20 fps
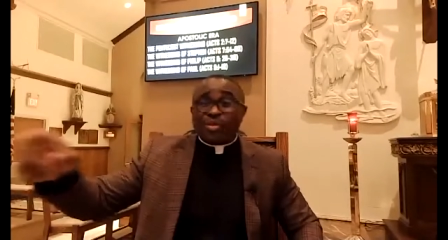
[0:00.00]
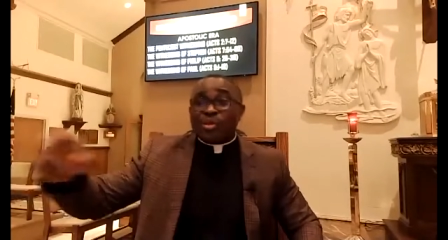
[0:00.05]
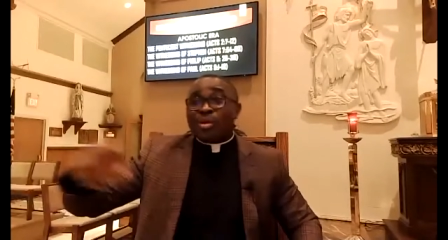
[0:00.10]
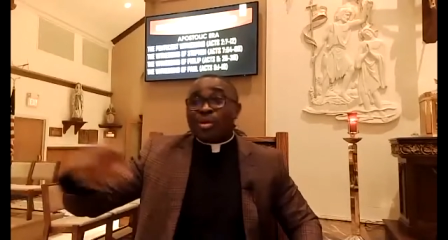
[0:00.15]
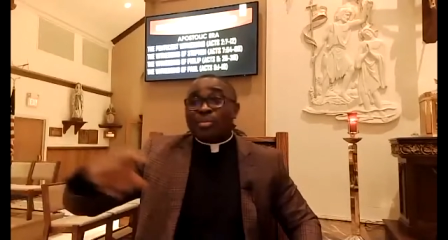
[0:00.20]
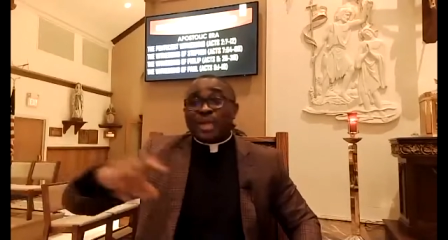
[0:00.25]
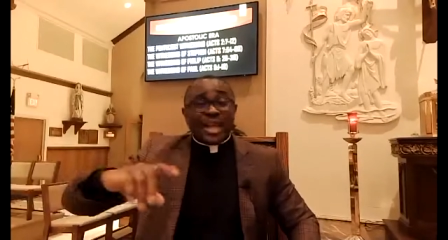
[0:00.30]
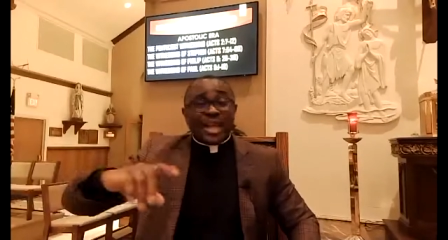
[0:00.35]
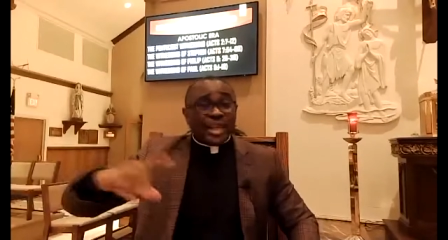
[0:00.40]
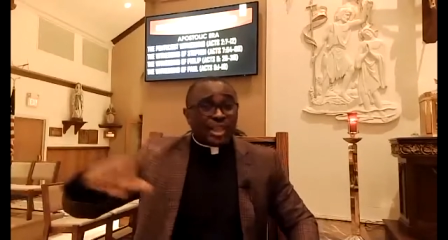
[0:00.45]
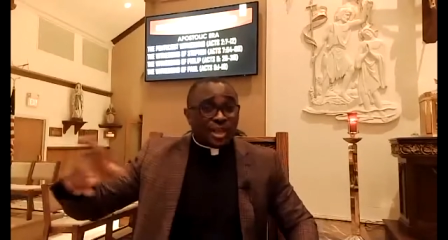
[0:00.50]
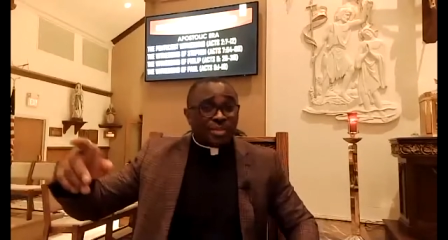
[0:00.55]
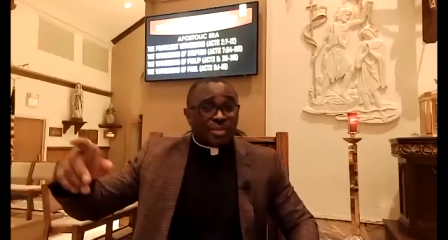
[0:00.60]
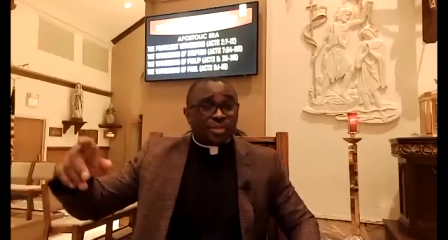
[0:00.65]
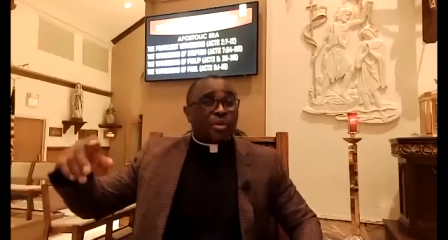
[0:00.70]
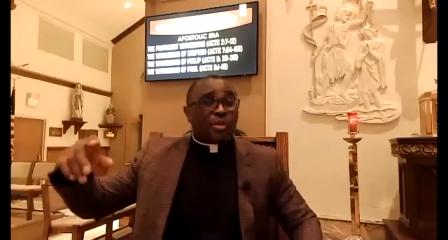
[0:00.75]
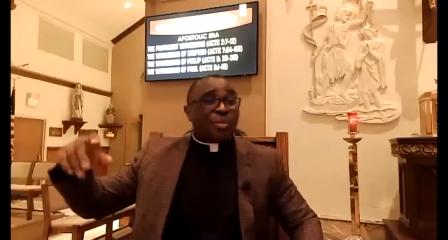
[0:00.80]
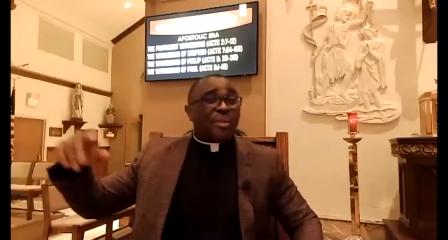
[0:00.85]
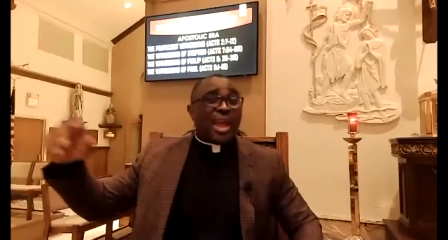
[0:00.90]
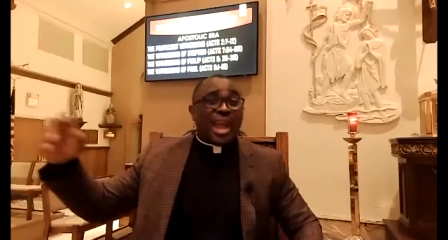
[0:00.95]
from Egypt,
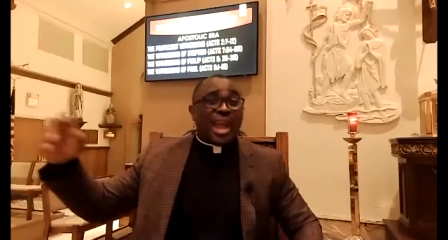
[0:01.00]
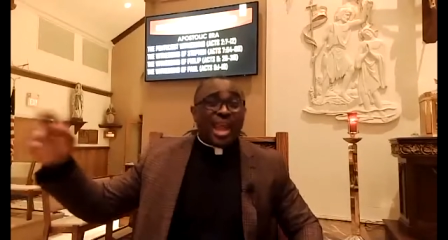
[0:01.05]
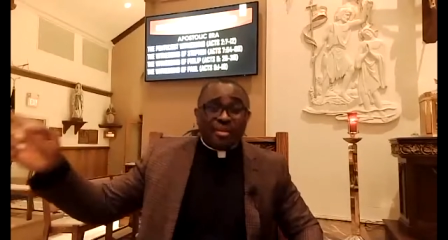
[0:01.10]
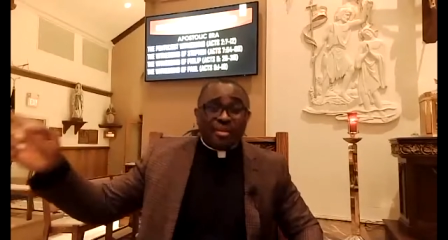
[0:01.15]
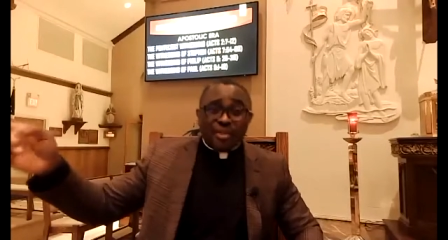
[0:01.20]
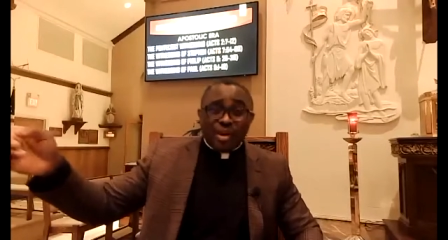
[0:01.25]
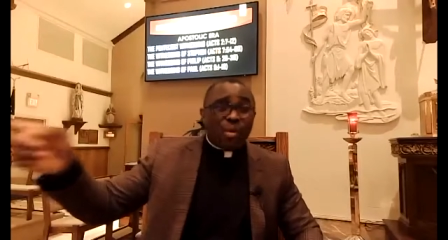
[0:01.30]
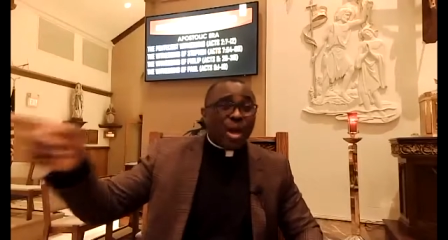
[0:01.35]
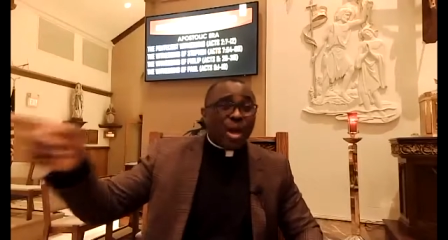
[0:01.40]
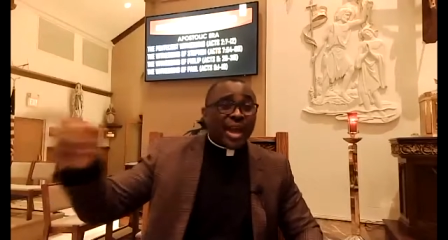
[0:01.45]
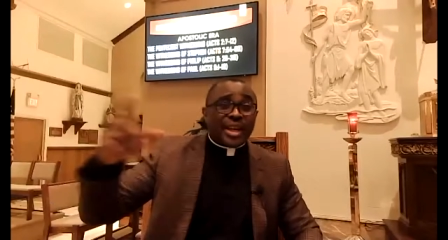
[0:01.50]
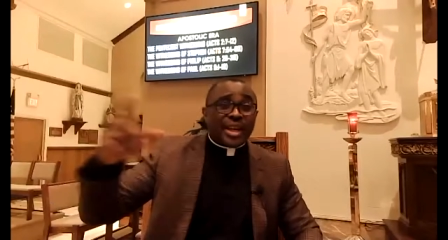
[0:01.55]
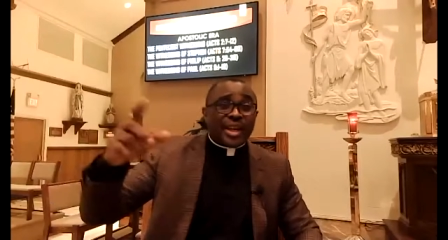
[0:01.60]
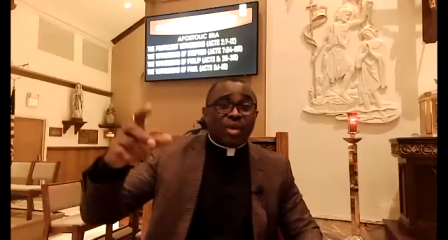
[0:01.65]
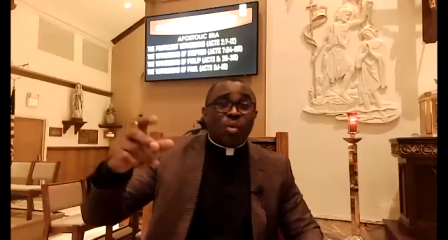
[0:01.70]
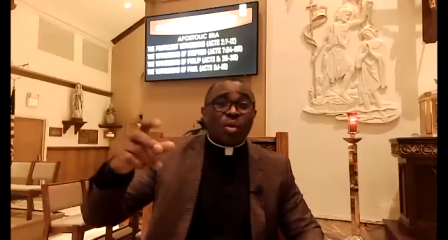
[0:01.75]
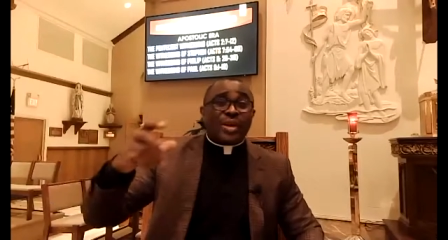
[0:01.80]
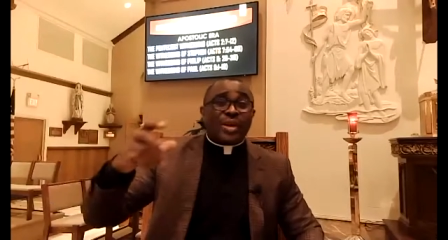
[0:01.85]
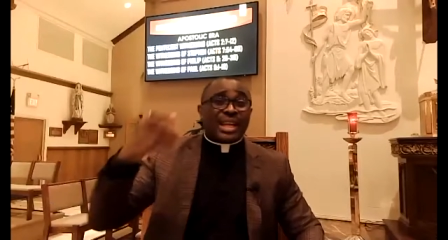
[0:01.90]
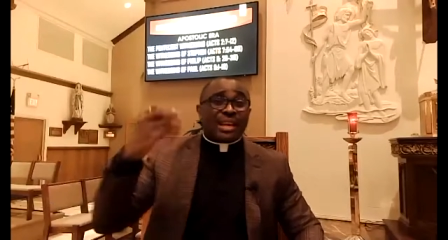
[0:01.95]
from everywhere in the
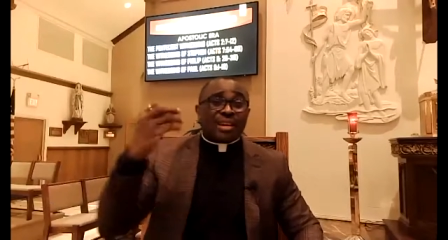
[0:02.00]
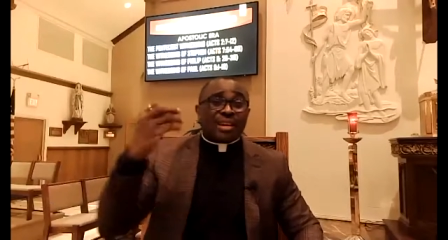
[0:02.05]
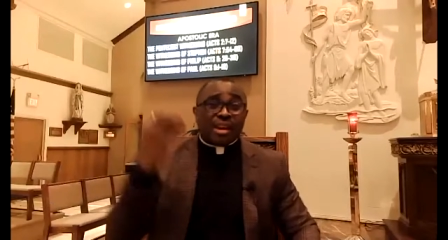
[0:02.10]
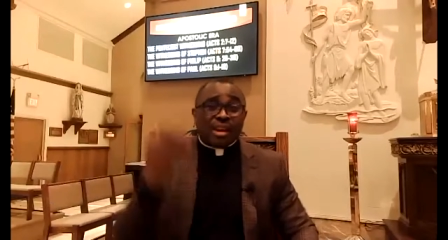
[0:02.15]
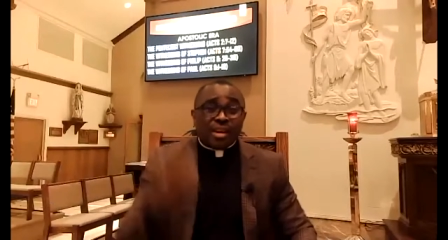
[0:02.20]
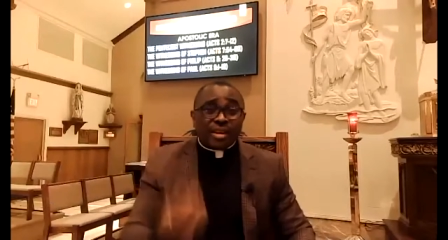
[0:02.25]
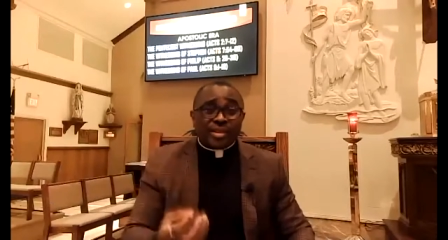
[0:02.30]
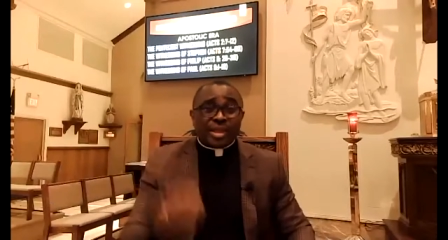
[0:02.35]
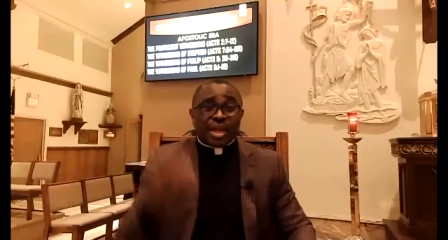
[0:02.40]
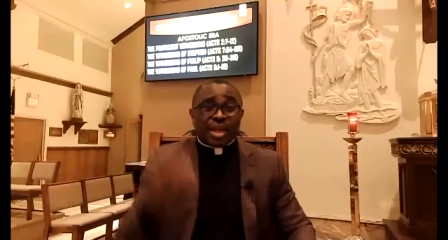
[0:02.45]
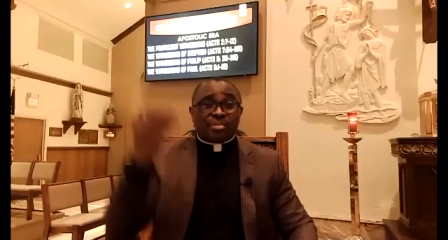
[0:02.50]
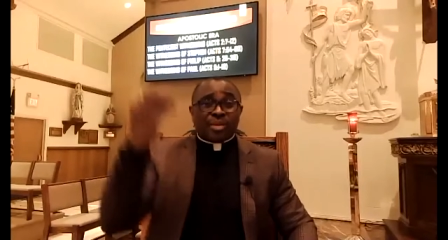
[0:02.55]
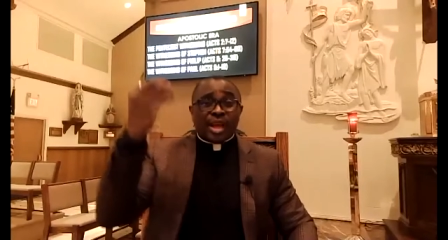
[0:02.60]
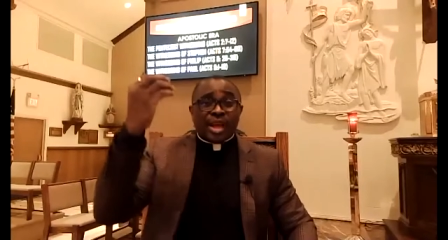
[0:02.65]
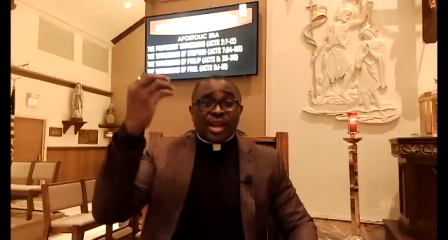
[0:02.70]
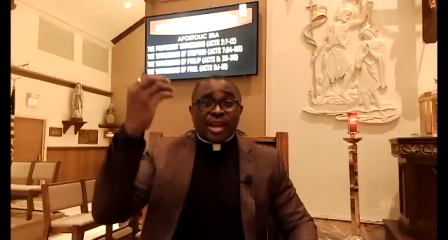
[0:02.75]
world they heard them